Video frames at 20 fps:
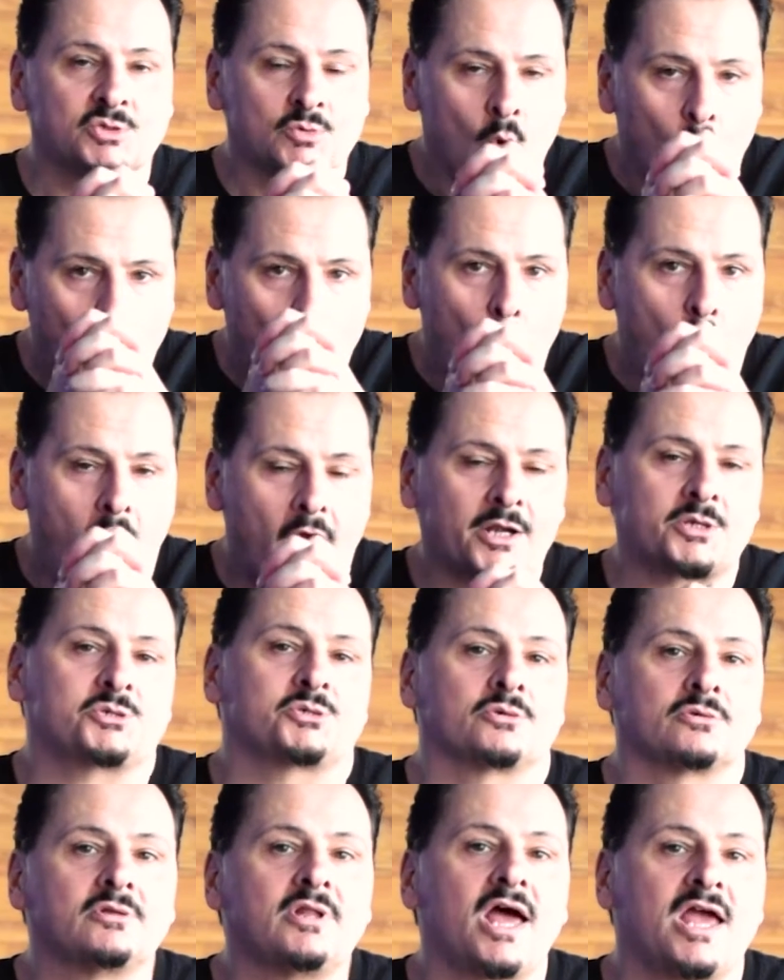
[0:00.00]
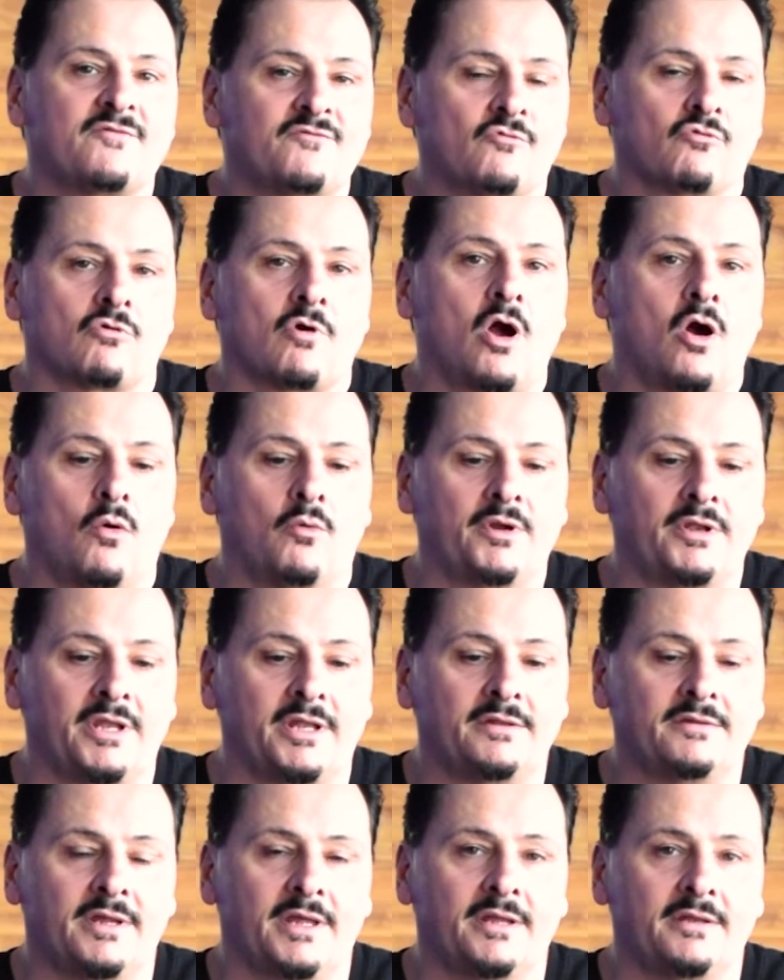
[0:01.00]
you will watch your life grow
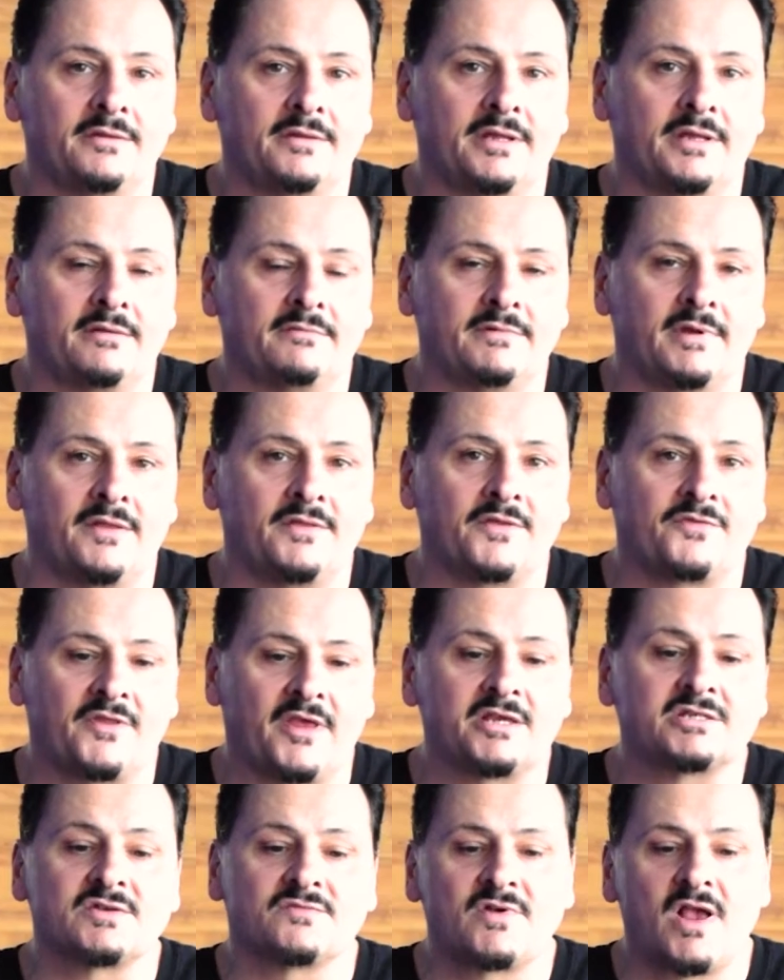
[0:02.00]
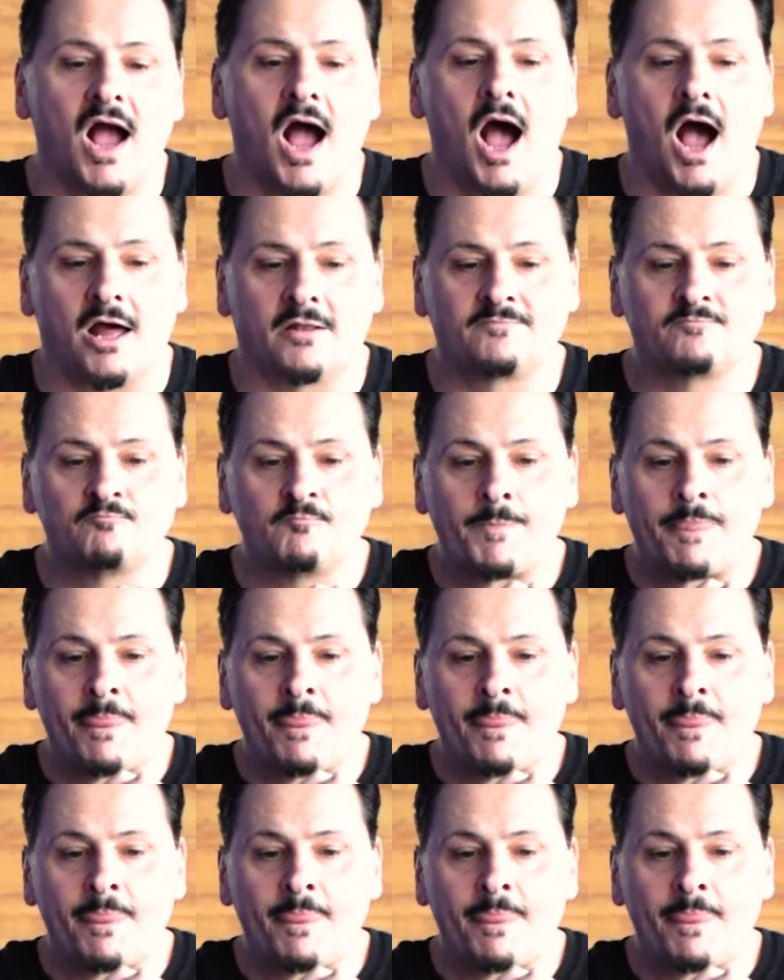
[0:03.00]
in the things of God.